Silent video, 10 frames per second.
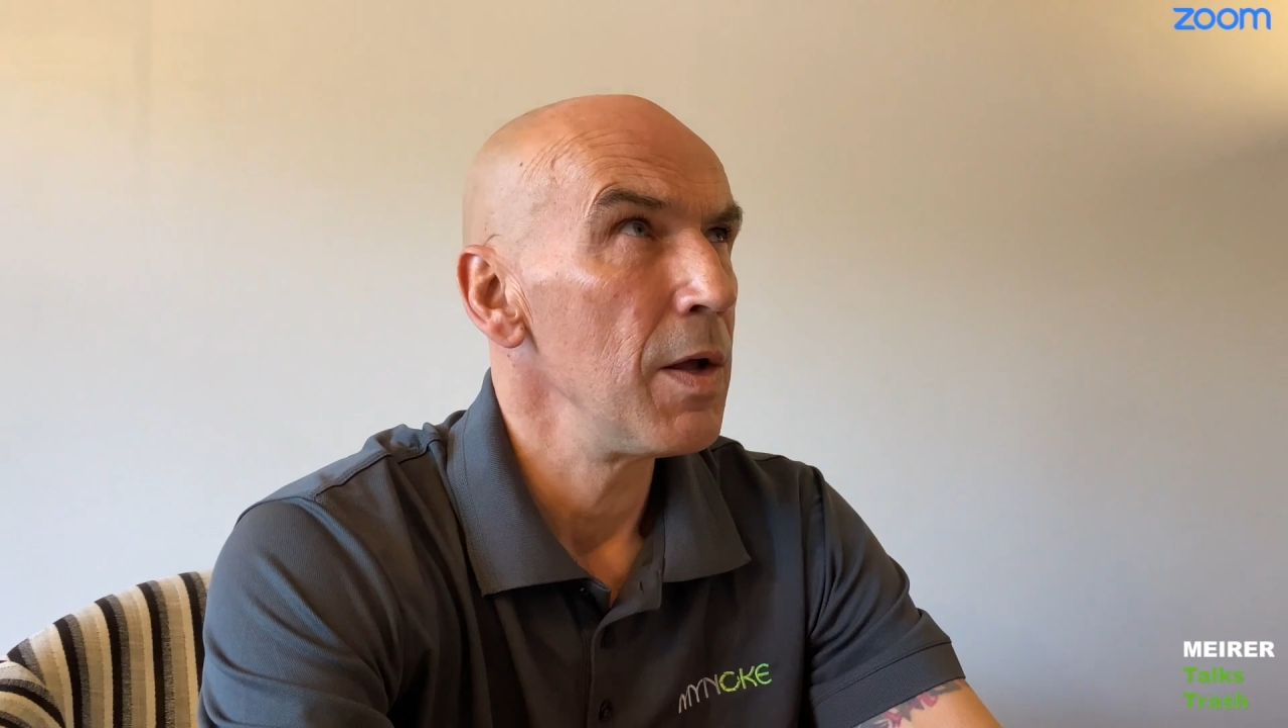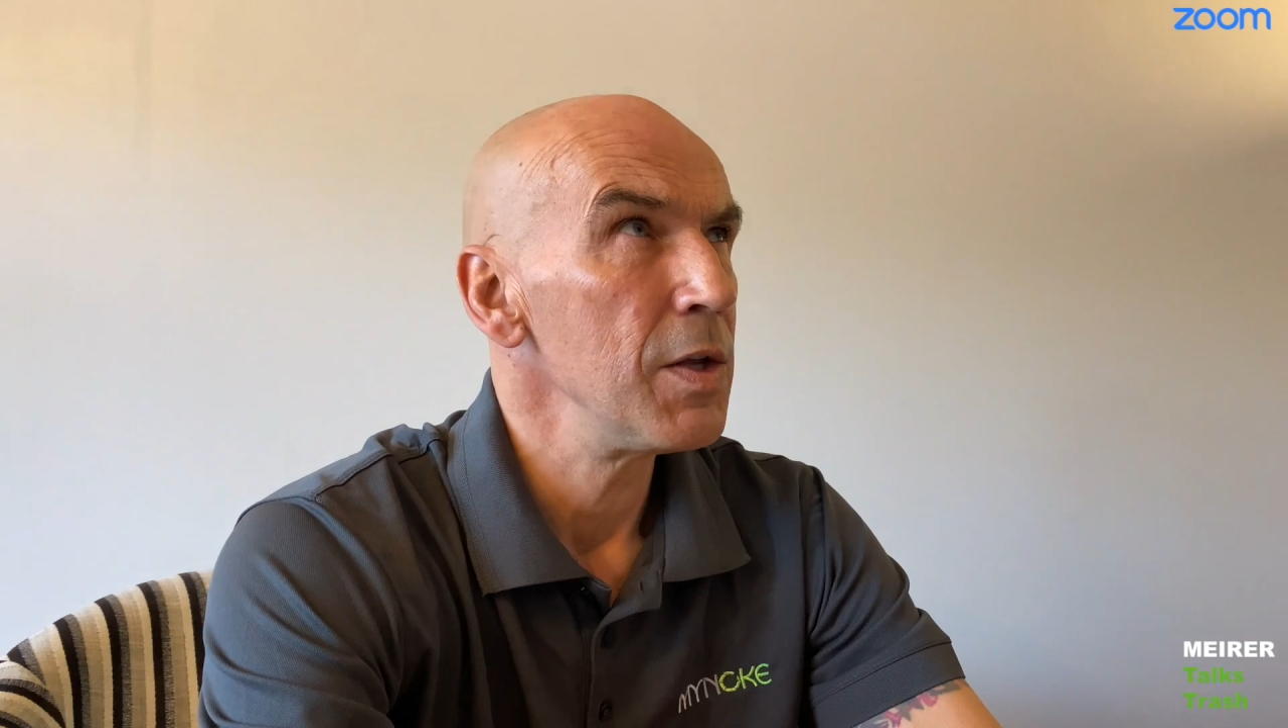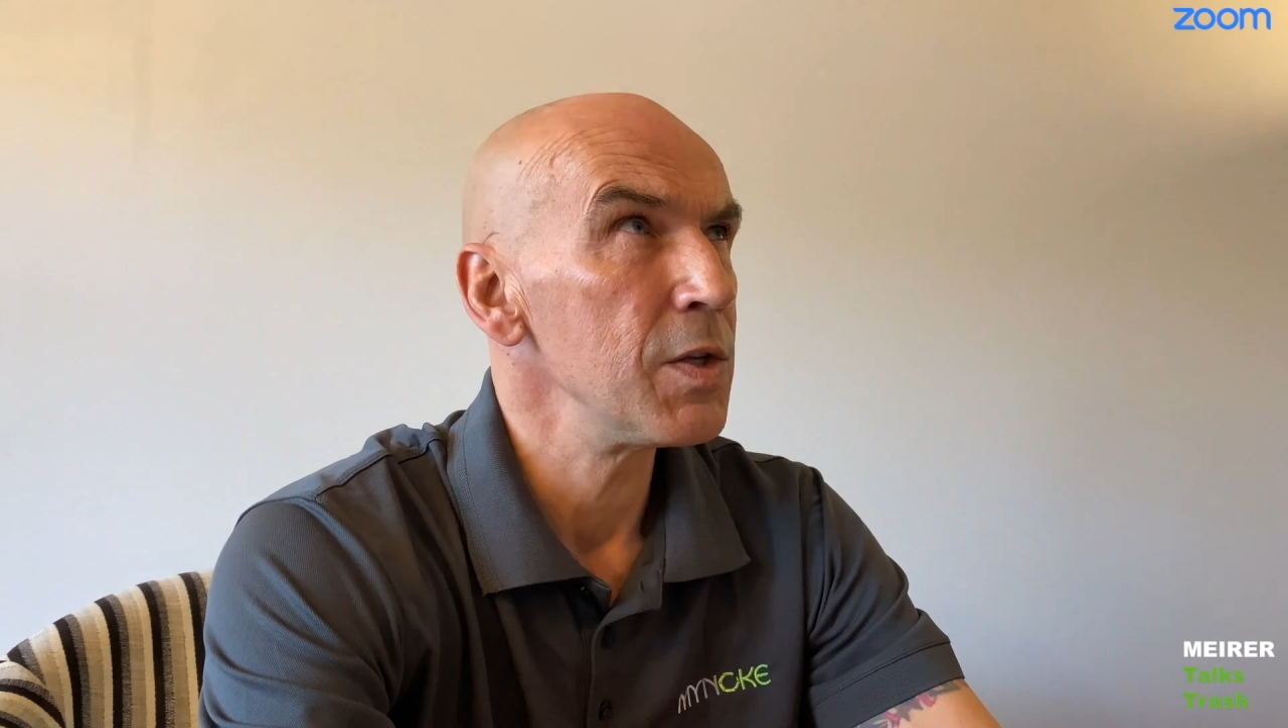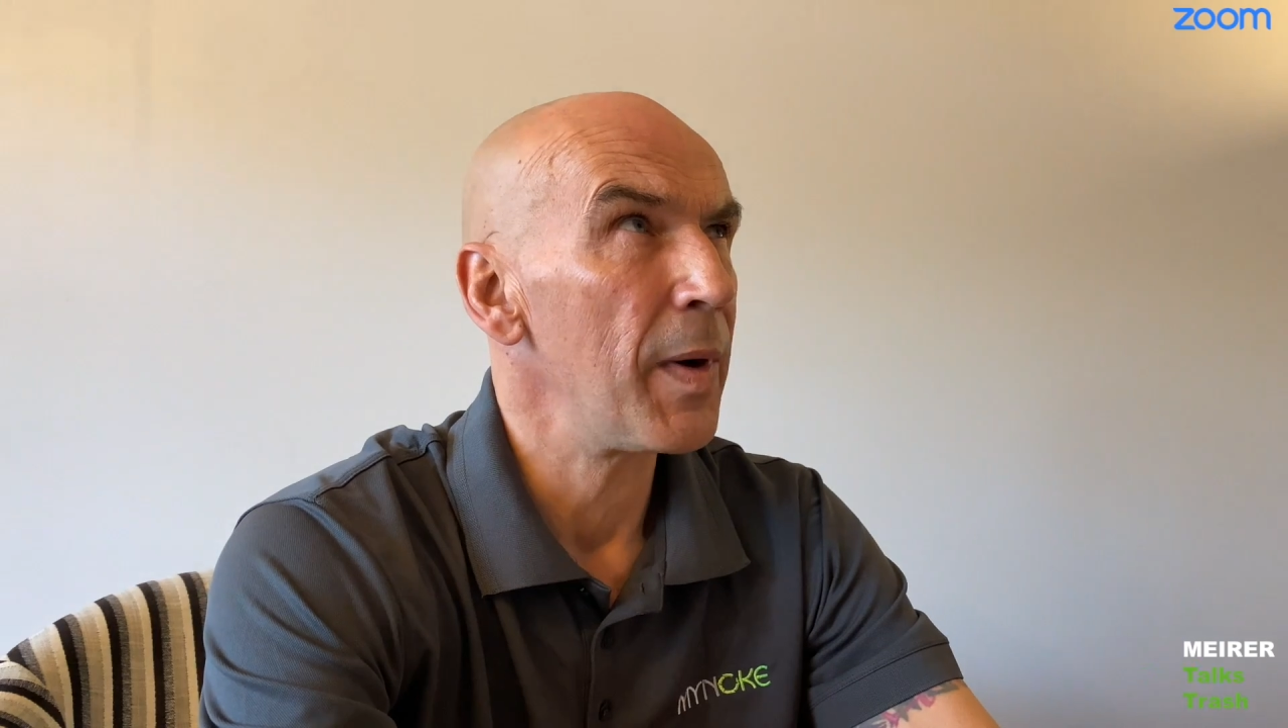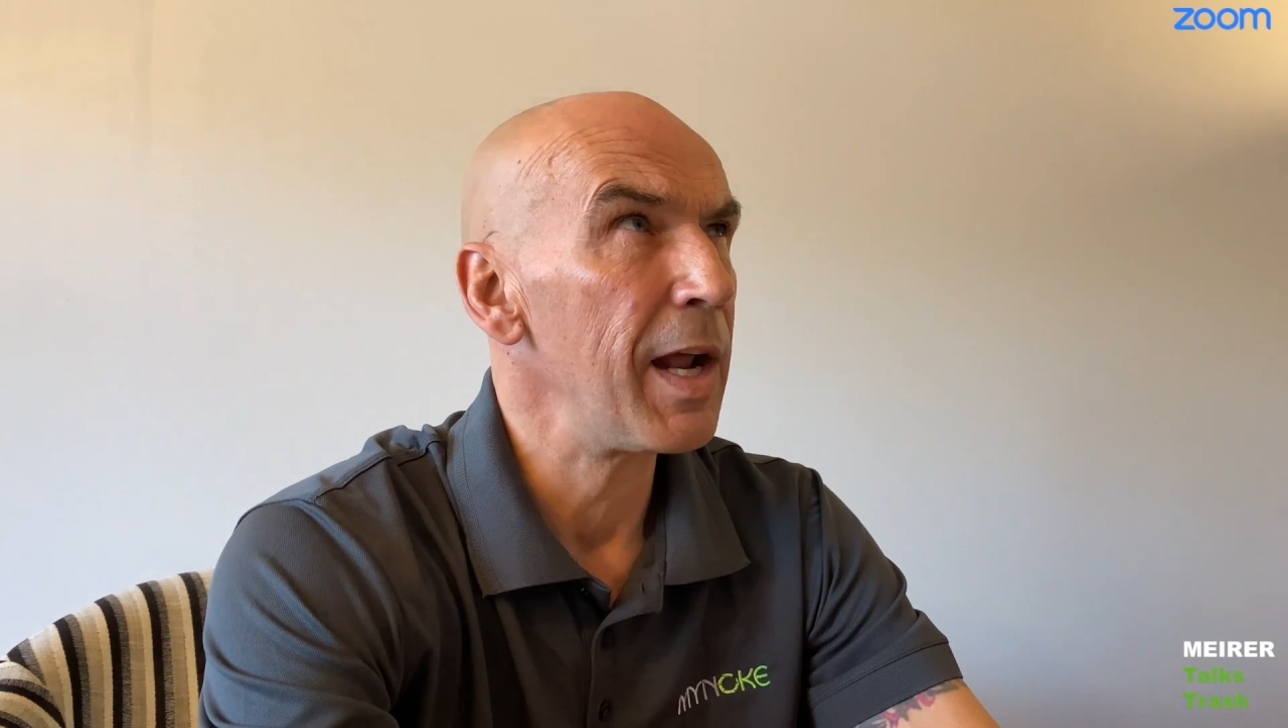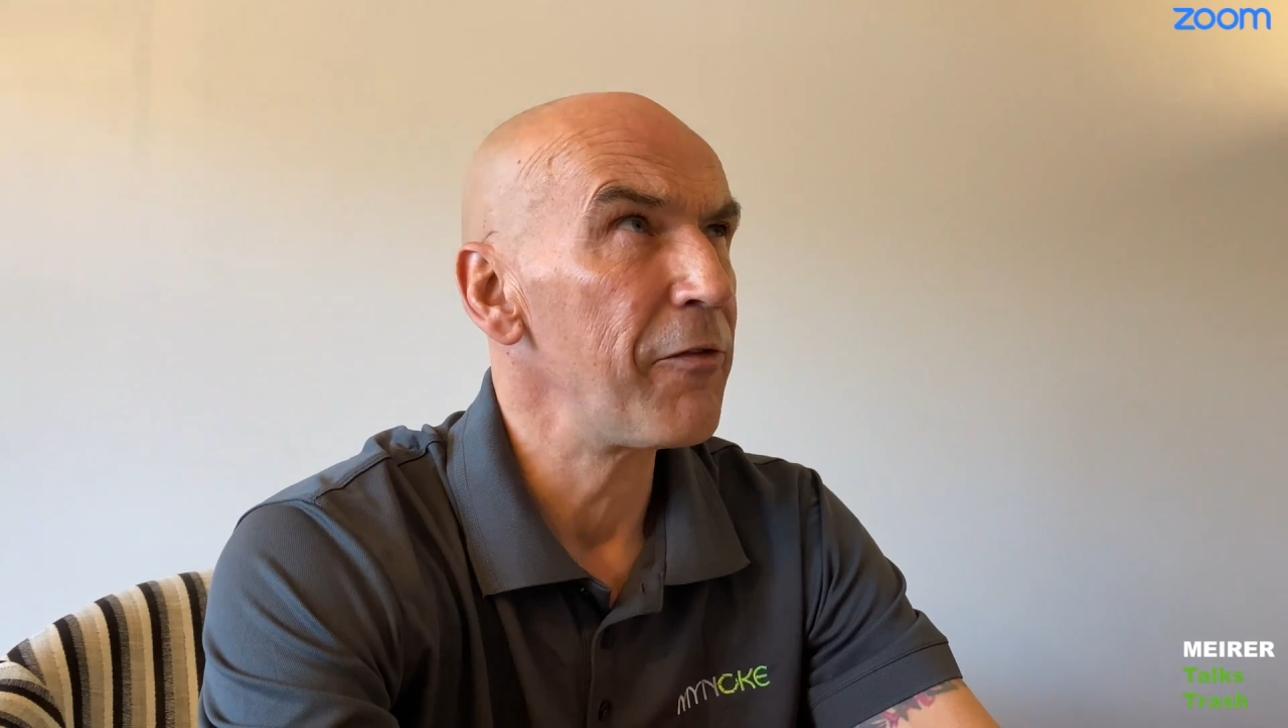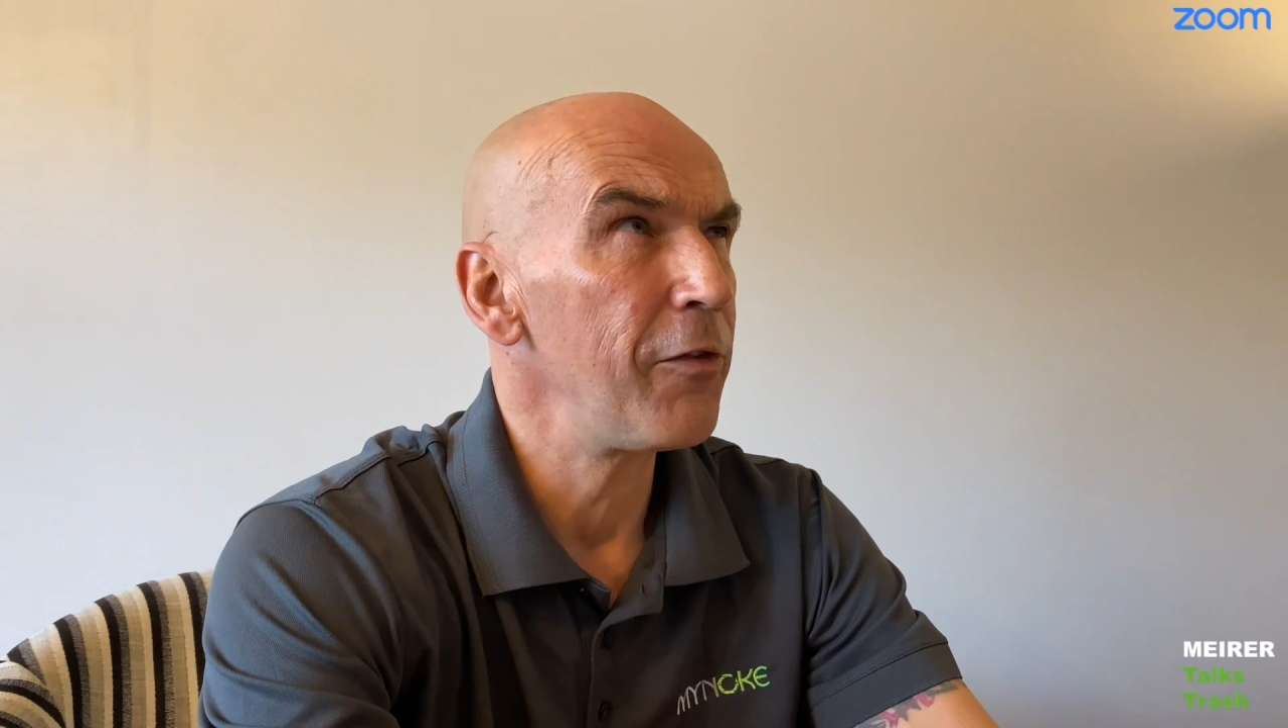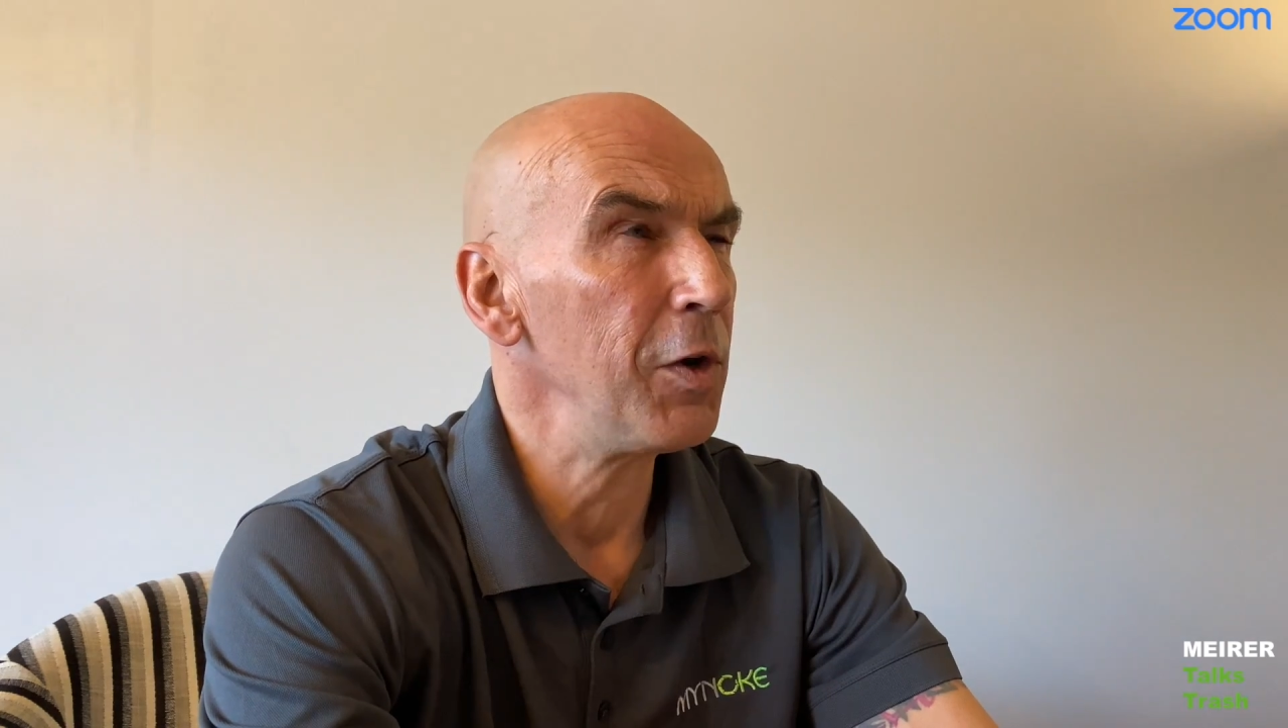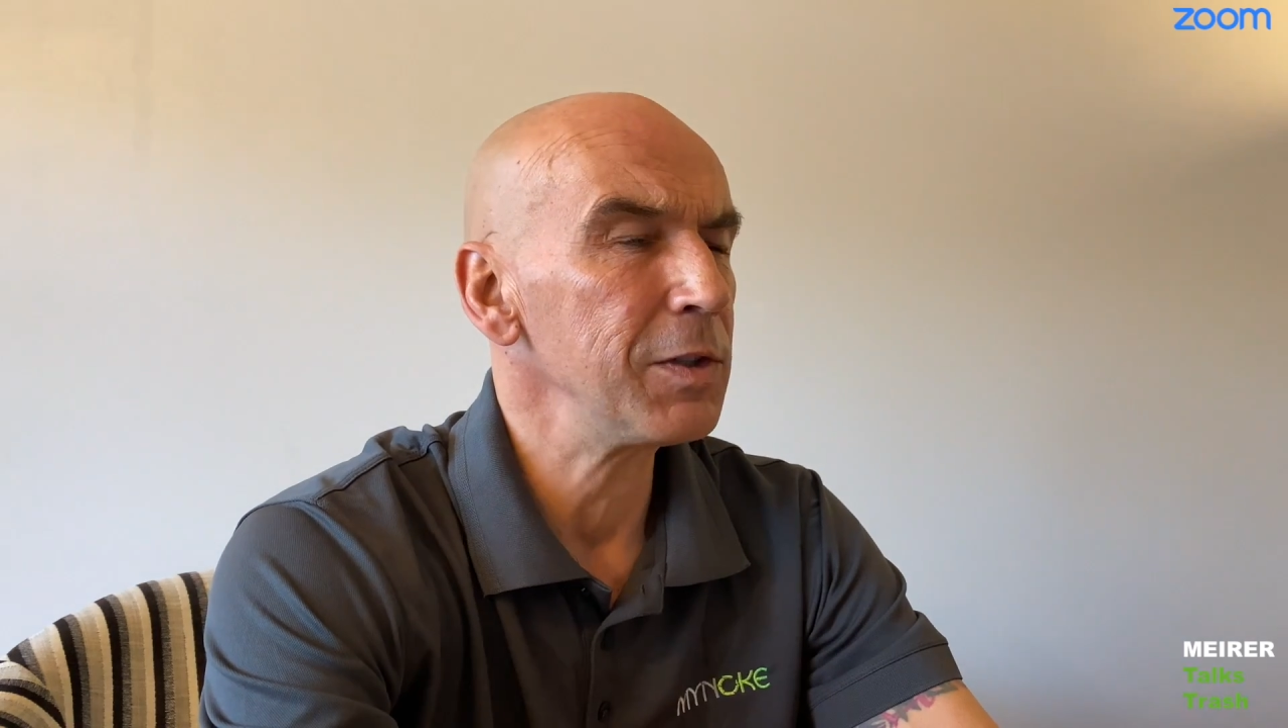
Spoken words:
So when I first